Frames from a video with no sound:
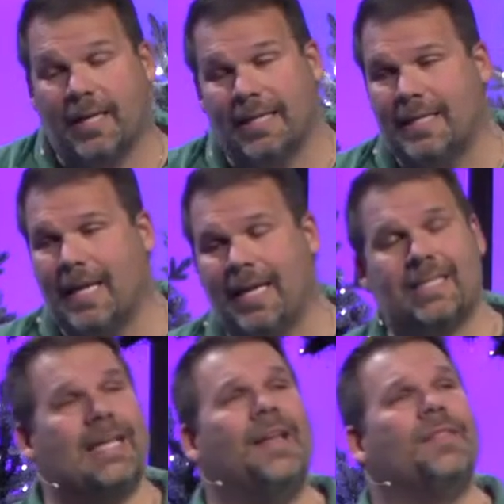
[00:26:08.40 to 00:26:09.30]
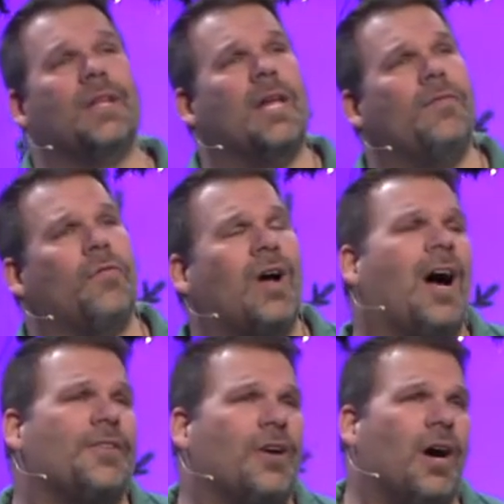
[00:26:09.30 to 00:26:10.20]
can extend the love of
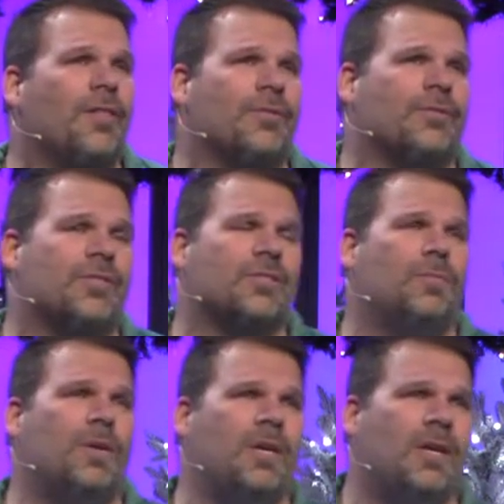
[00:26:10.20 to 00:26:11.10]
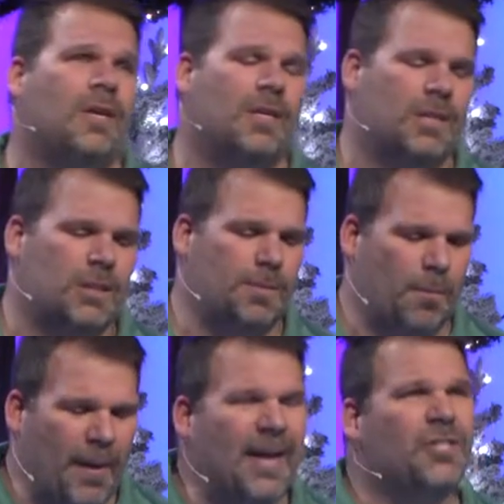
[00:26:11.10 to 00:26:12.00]
God to others is to be, to be
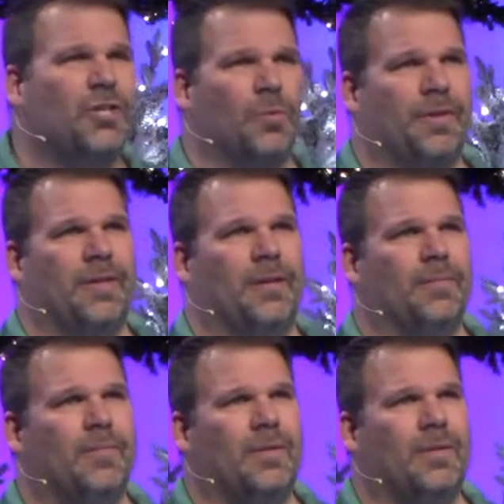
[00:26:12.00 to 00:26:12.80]
patient with them.